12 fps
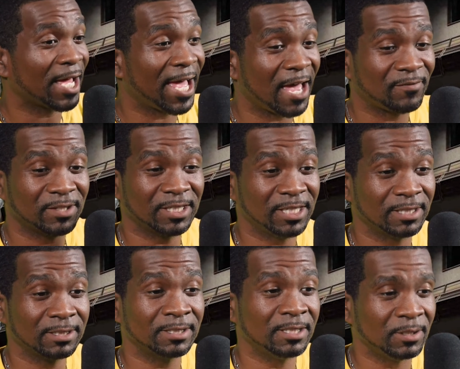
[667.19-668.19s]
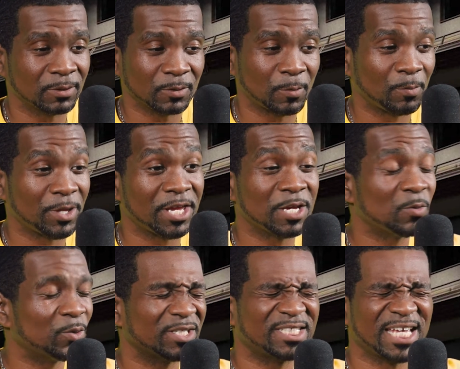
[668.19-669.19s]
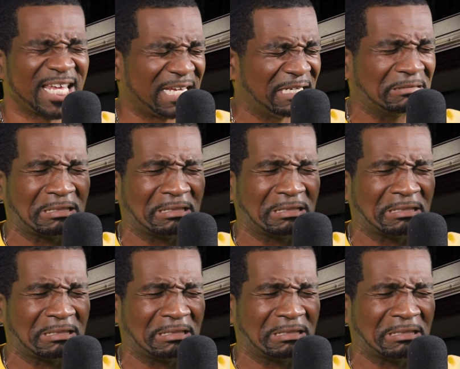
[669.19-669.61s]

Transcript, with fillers: have to get a needle, it would take